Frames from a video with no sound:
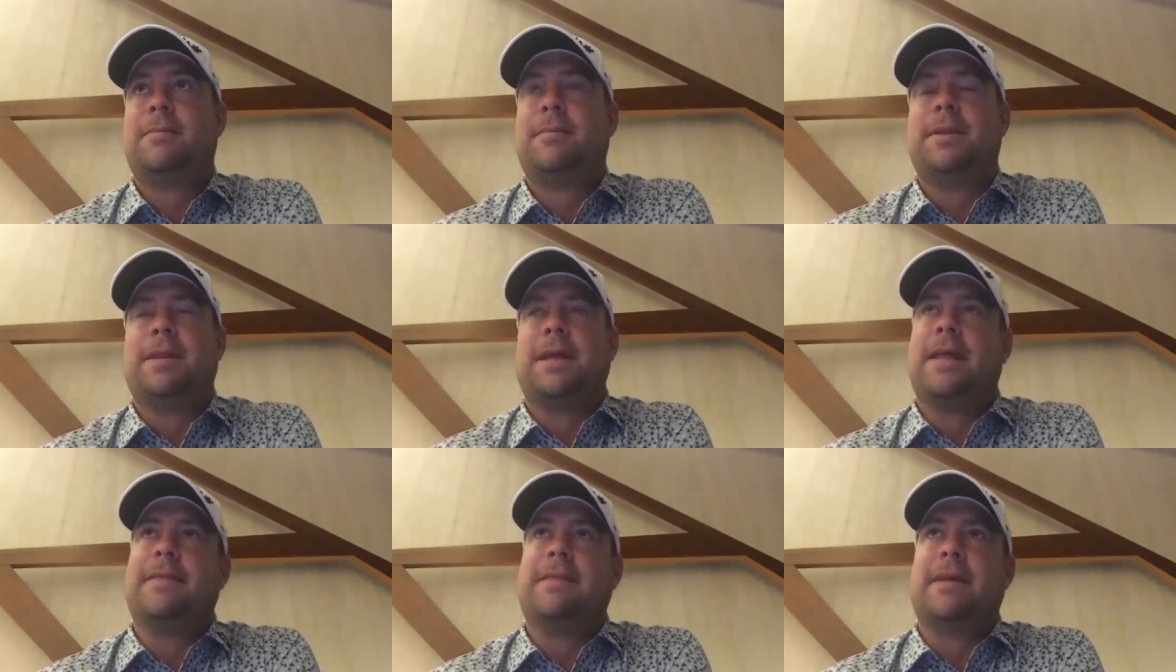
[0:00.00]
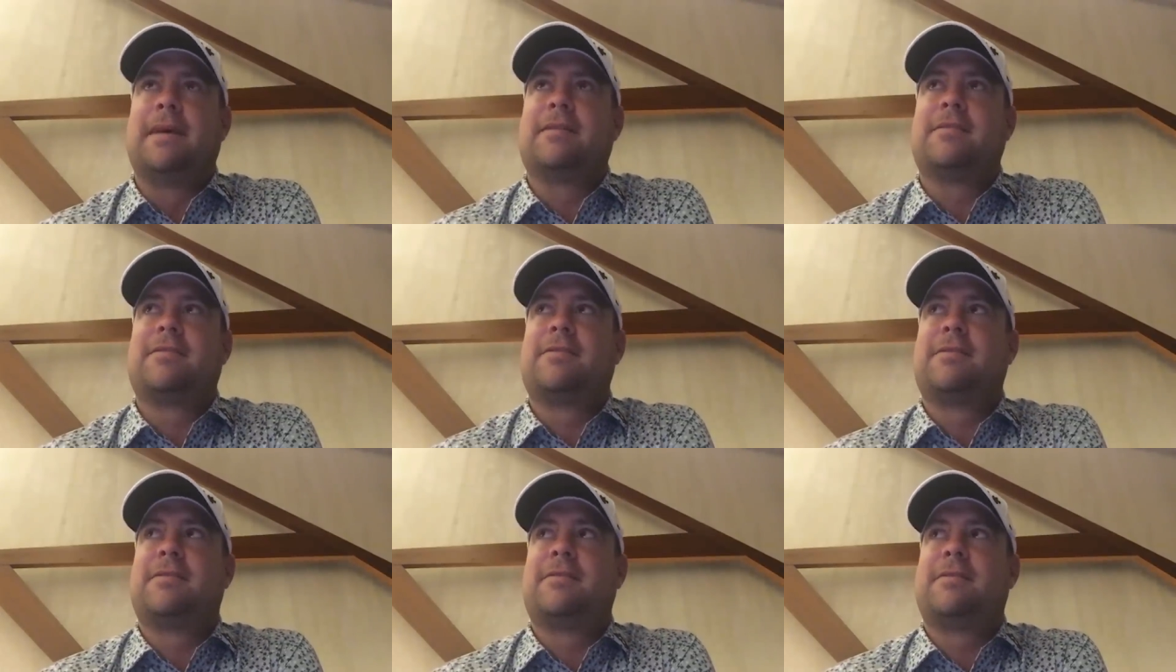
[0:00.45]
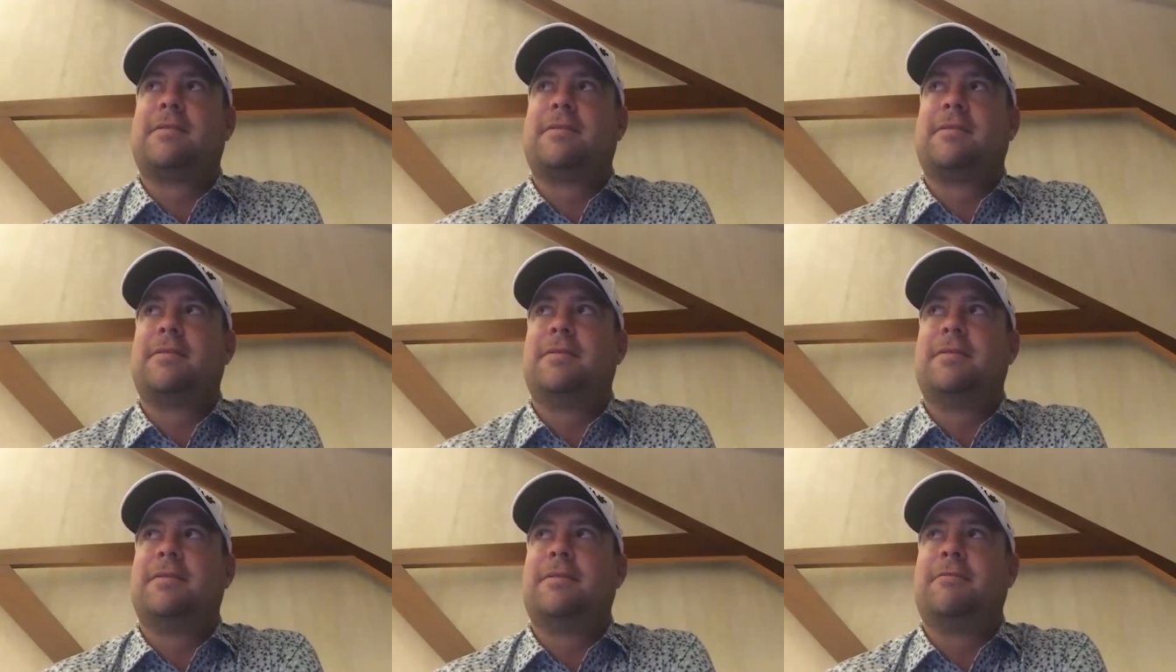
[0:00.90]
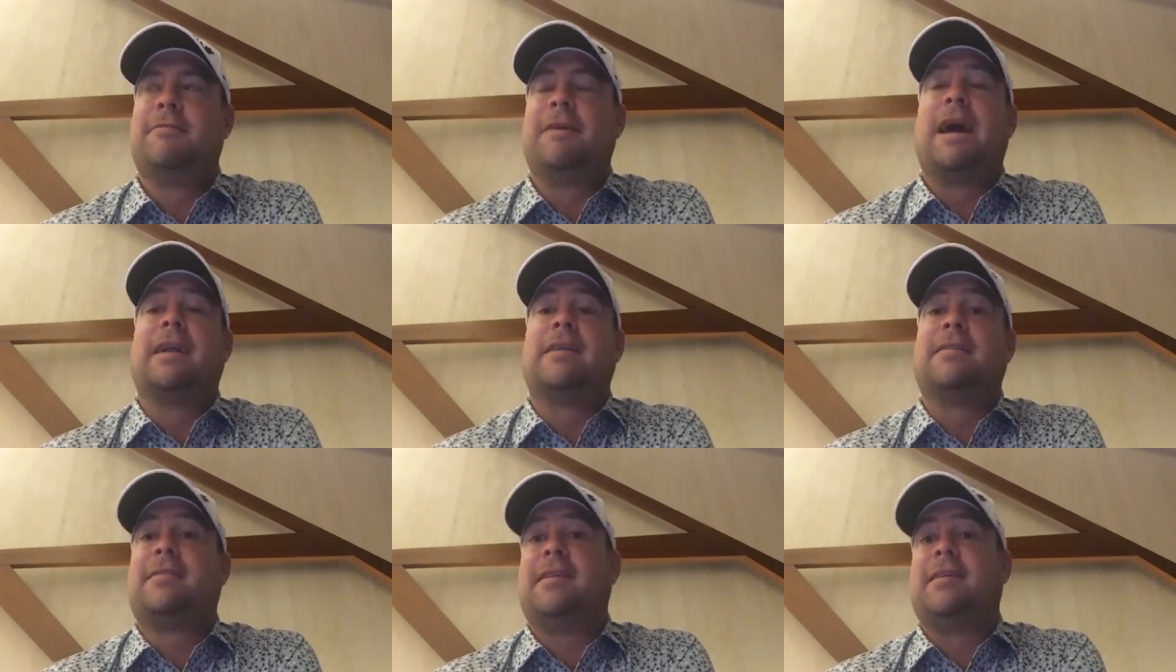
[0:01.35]
then the
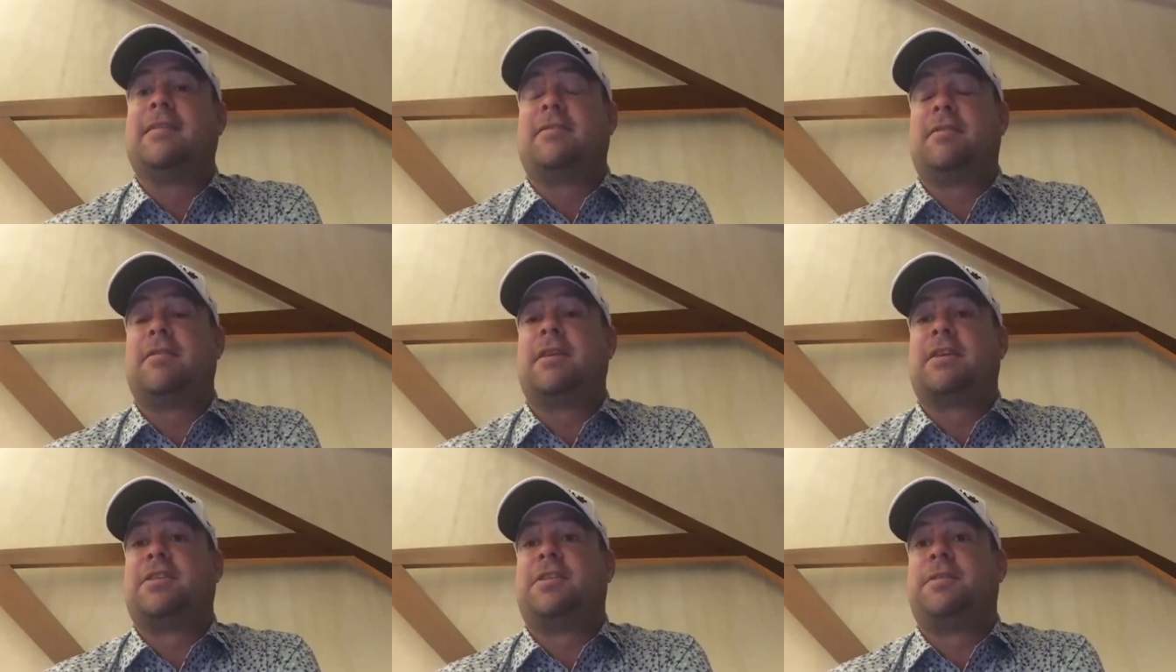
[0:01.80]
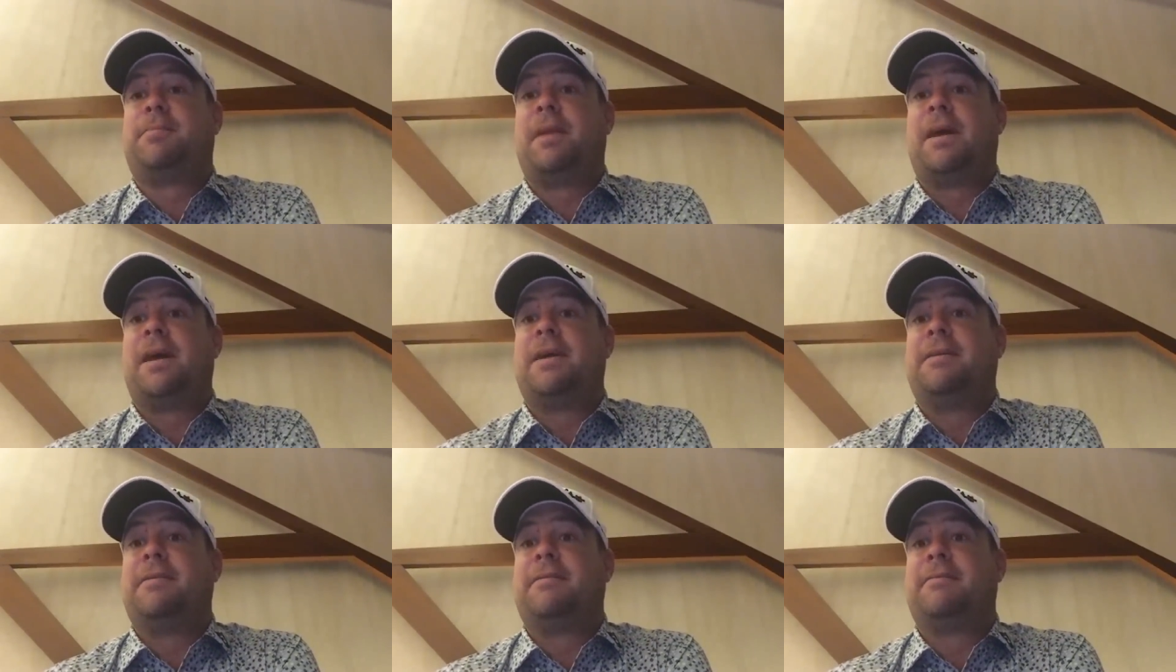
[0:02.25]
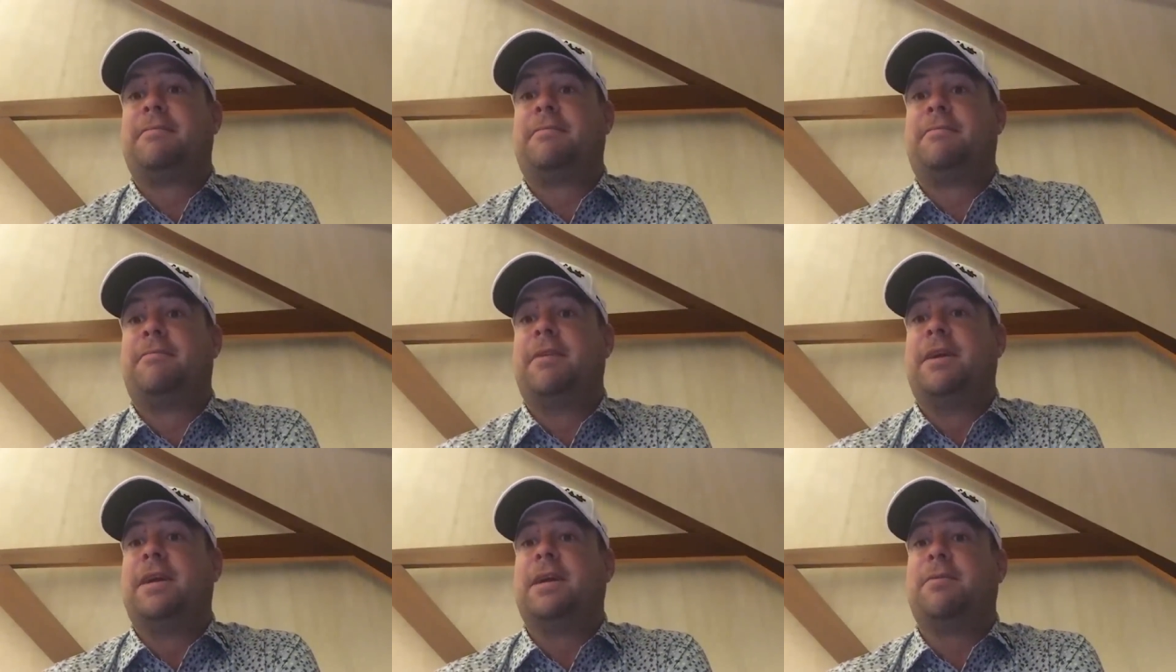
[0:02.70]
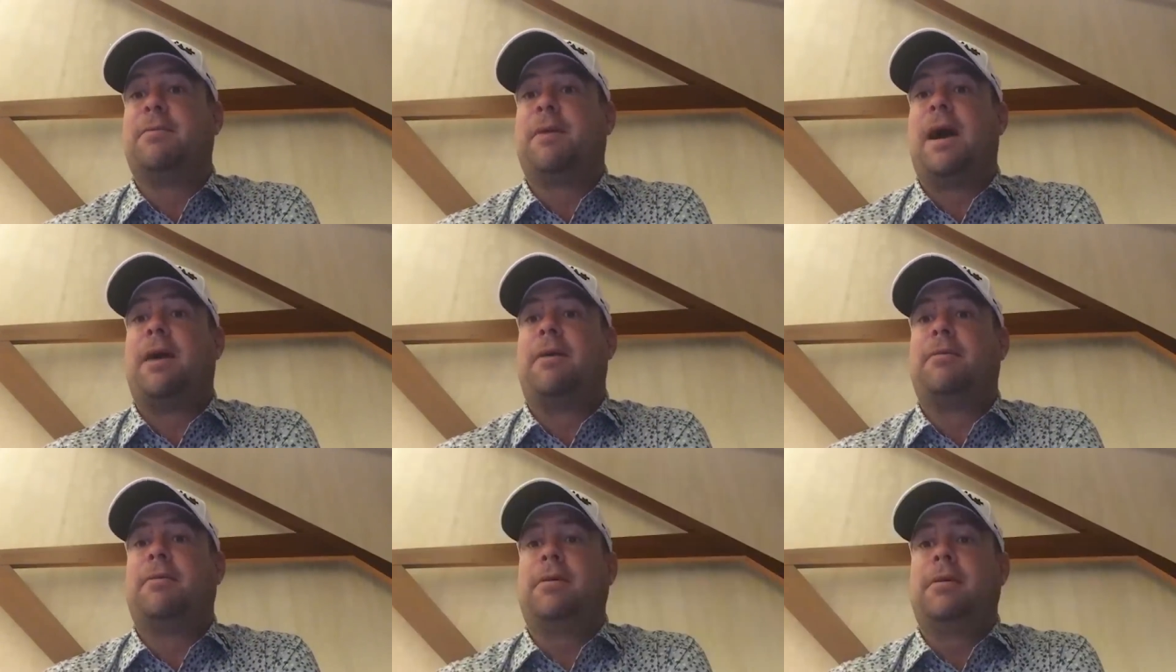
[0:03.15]
reality is you're actually playing really
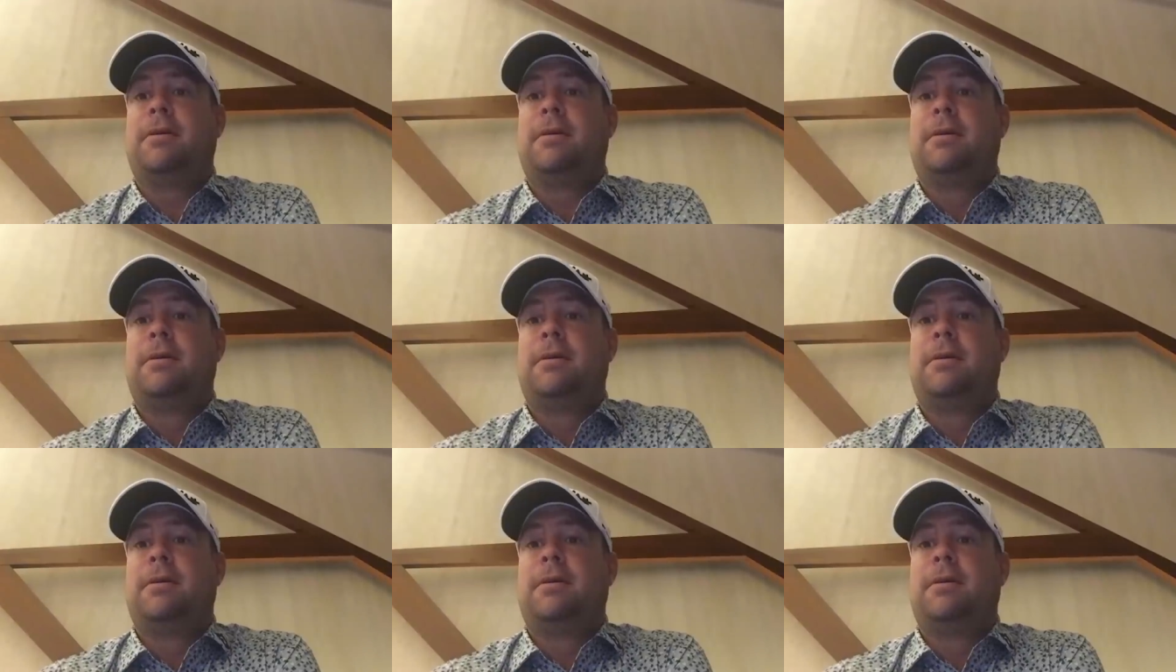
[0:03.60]
well.